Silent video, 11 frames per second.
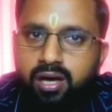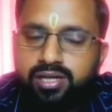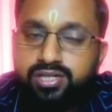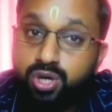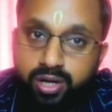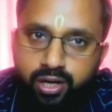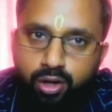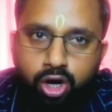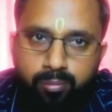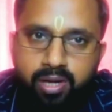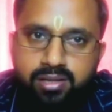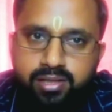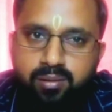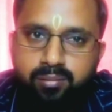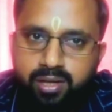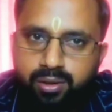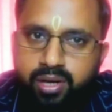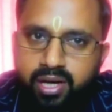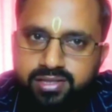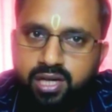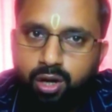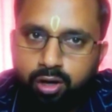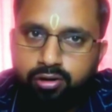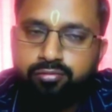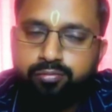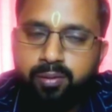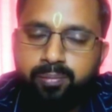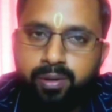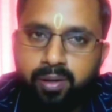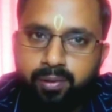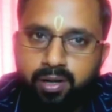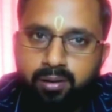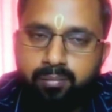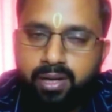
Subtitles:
It is not a normal thing, but you can see a lot of people.